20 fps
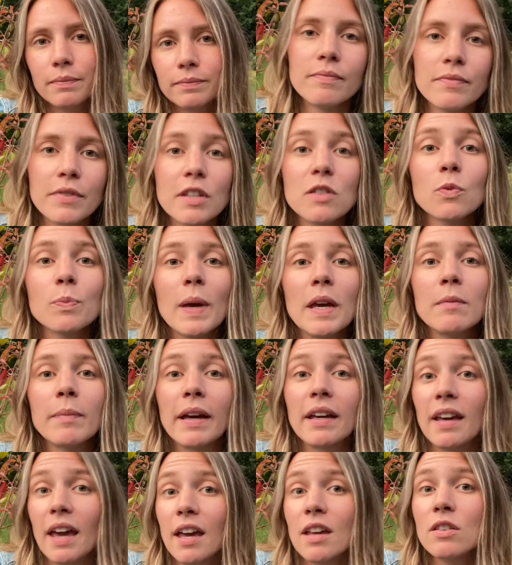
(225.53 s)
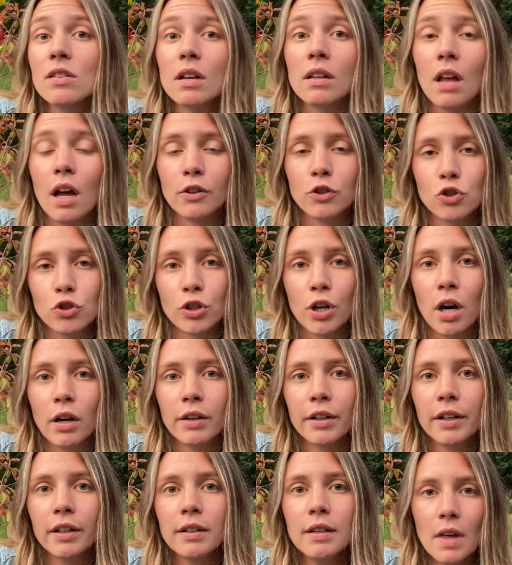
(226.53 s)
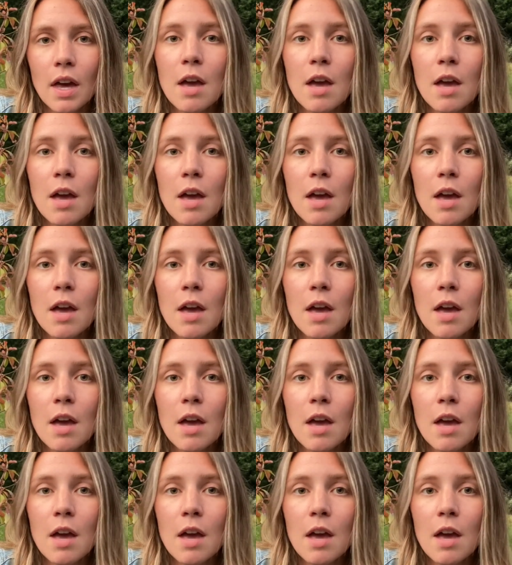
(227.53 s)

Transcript: This made my case a lot stronger